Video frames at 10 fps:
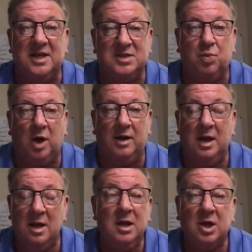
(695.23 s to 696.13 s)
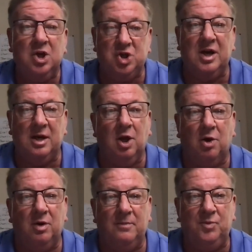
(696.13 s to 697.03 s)
That's one, because you can
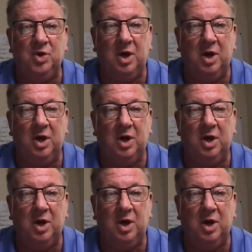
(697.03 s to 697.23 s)
learn,